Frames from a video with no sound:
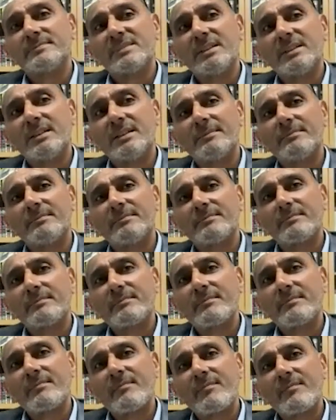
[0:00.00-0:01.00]
Yeah.
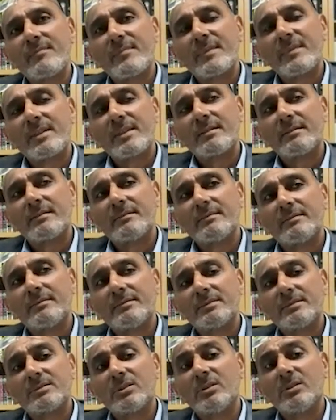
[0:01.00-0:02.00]

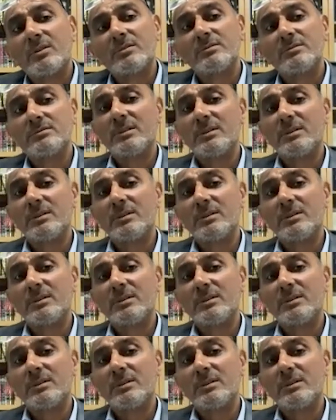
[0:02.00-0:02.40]
So